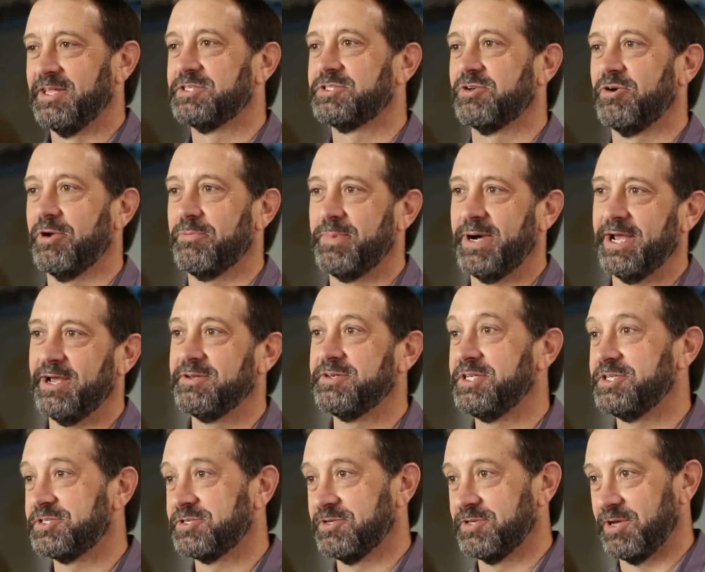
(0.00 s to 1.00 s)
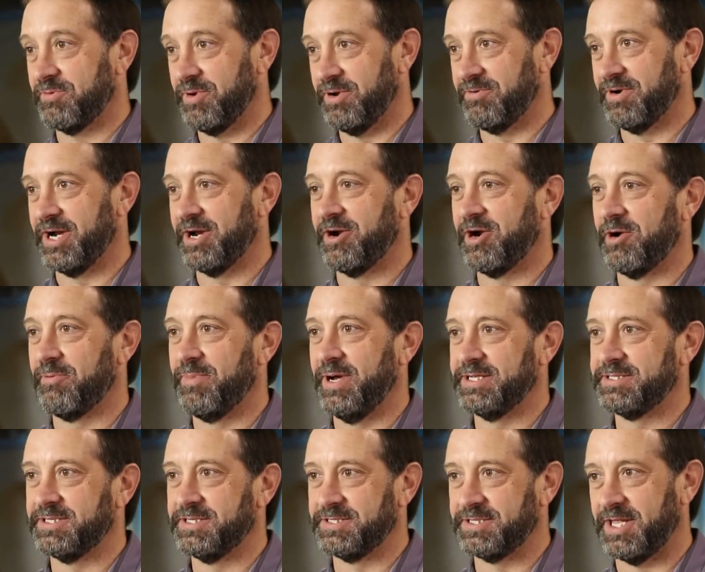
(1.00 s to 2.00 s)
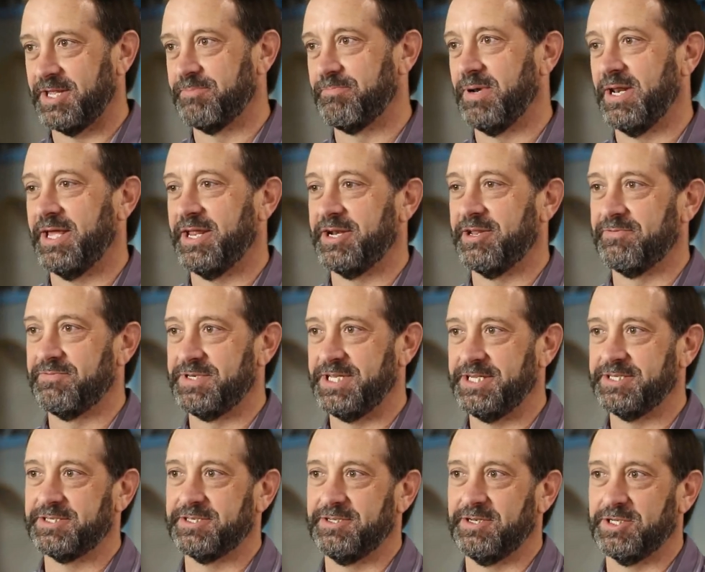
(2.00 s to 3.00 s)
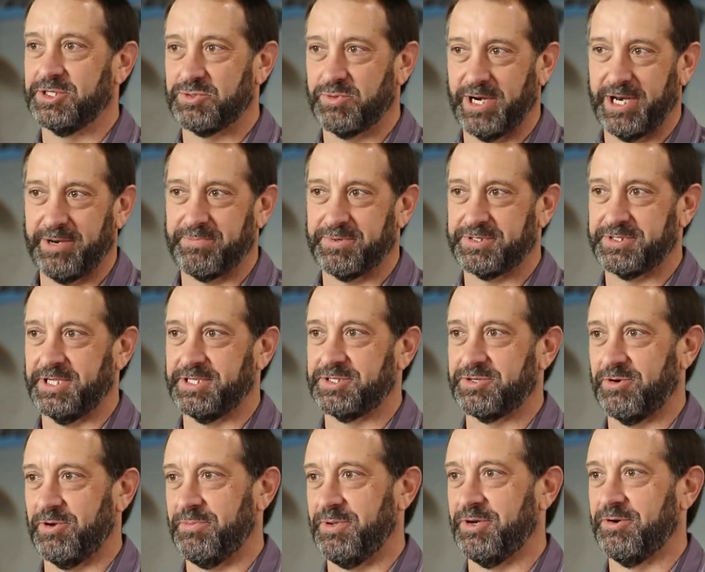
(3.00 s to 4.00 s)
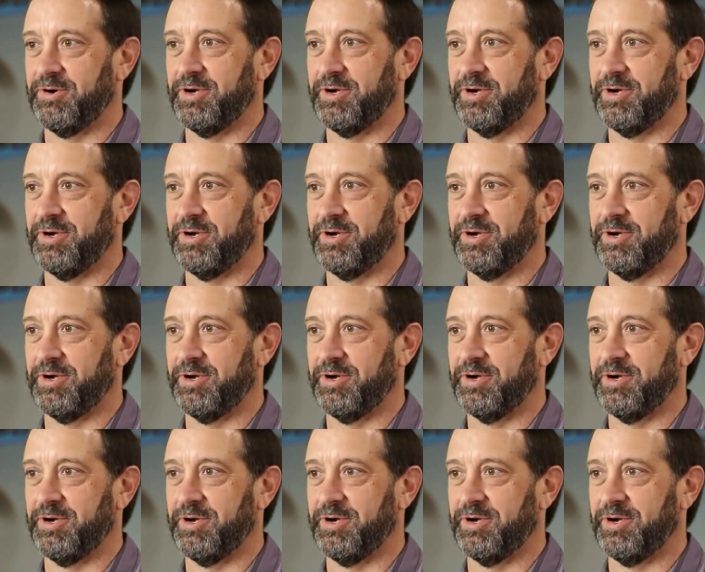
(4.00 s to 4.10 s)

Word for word: The soy biodiesel that we run in our bus is a blend of diesel and 20% soybean